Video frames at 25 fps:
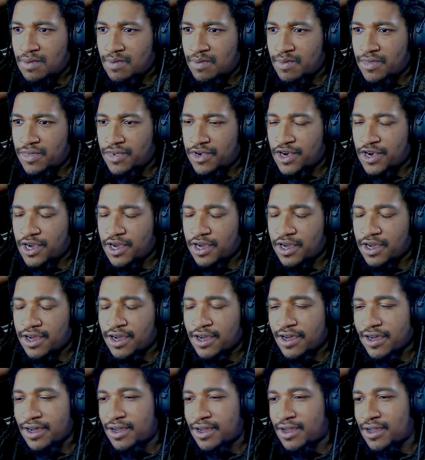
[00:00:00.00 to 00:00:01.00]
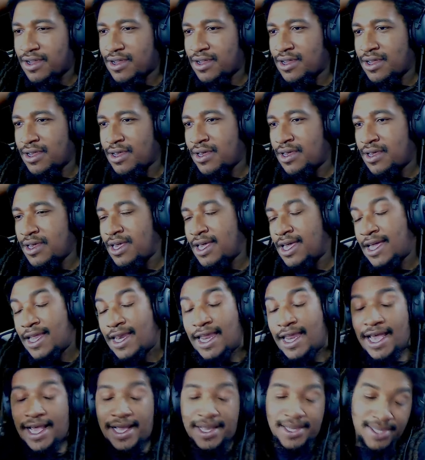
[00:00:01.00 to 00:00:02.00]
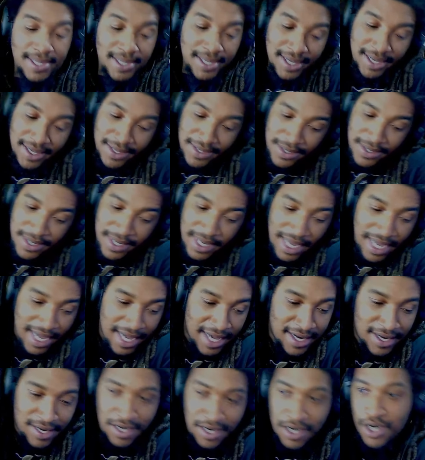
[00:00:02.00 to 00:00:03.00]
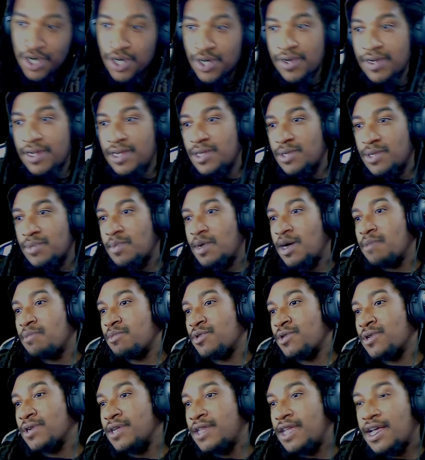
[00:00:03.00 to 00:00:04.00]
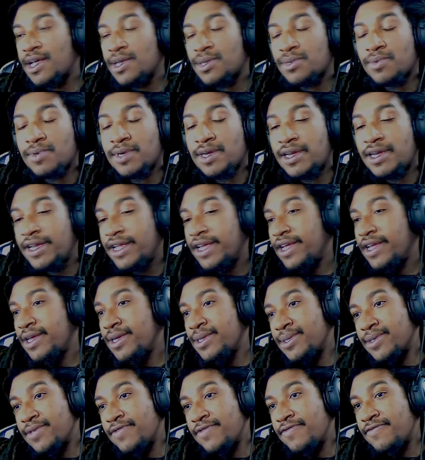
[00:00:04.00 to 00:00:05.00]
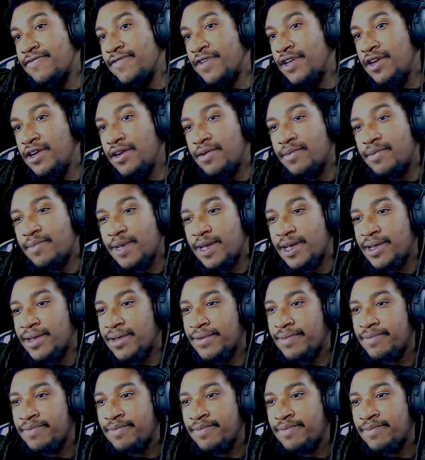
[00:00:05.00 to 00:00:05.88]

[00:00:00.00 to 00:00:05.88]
Bruh. And that's the other side of the streets, my boy. That's what it is. It's fear, man.